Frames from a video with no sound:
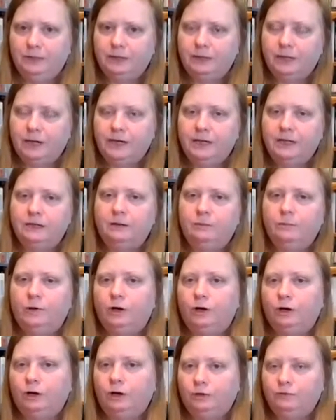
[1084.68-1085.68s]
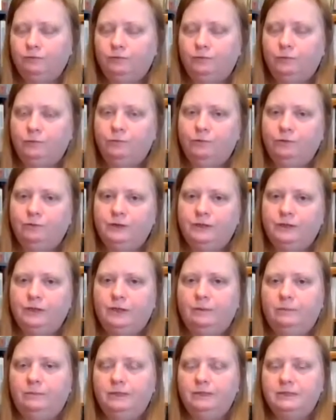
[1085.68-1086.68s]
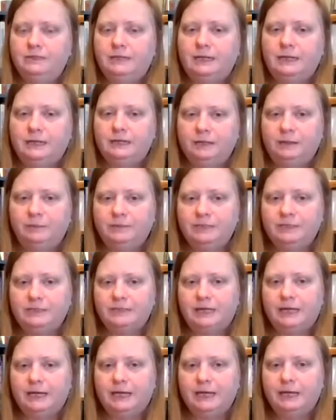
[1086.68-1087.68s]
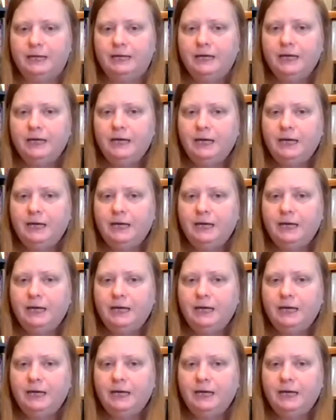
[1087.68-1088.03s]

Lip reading: cutting them off, removing them, and setting them aside,